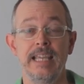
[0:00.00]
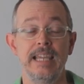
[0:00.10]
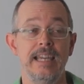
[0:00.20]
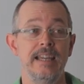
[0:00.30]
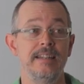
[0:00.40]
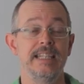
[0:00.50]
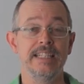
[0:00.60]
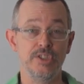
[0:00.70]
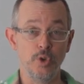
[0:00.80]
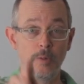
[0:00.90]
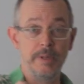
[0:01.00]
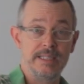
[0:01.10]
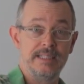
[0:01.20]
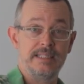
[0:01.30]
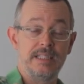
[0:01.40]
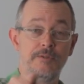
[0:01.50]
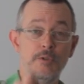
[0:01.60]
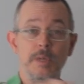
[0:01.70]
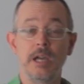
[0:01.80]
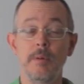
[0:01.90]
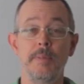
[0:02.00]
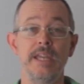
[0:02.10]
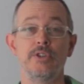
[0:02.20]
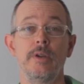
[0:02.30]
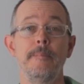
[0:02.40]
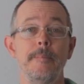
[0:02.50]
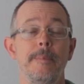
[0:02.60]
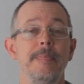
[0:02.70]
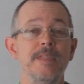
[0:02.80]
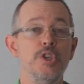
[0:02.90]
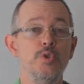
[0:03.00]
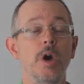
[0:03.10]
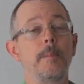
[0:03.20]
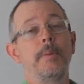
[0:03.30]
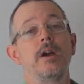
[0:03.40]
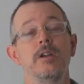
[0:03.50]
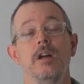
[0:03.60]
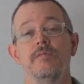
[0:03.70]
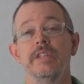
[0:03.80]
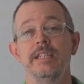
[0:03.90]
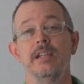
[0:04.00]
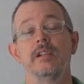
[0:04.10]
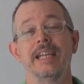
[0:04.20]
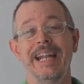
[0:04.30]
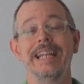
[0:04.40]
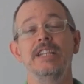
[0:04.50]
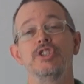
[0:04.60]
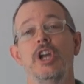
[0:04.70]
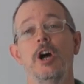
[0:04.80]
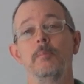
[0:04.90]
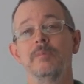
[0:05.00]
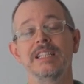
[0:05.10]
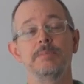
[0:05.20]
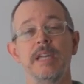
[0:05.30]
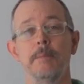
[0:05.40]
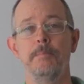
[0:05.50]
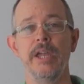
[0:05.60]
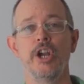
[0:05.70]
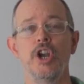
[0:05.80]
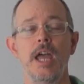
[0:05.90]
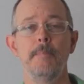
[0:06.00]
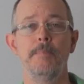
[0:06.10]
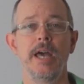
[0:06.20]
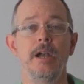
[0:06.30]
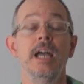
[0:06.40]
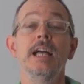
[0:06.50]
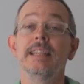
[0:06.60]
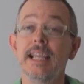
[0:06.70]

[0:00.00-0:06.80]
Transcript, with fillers: And it's your business. If you become a patron, you are part of the deal. And I need your help. Let's make it bigger and better.